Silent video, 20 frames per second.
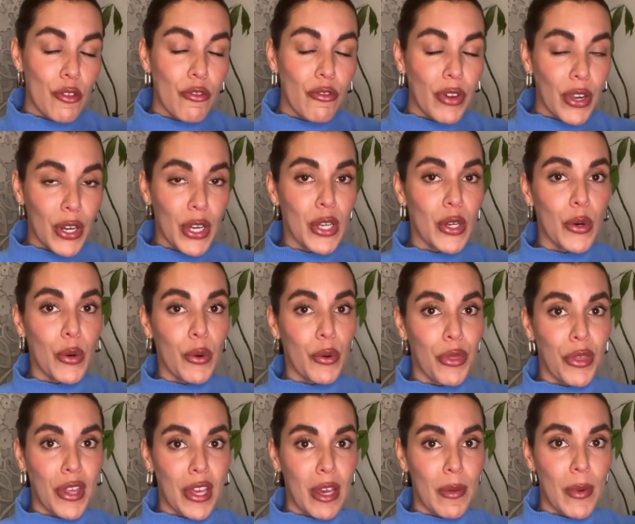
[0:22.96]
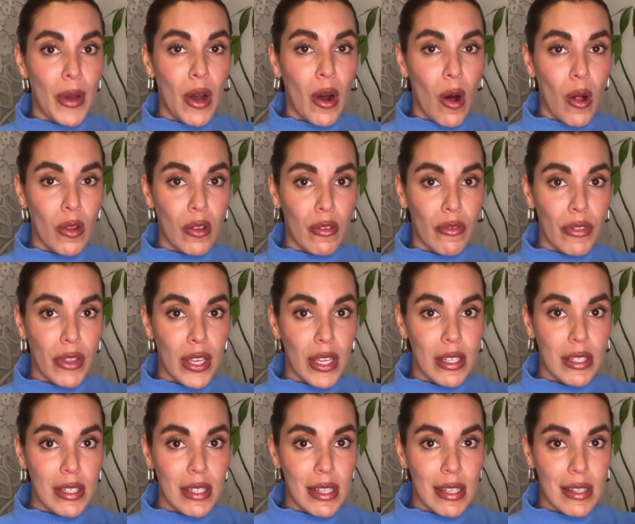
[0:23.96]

The very cool thing about all of this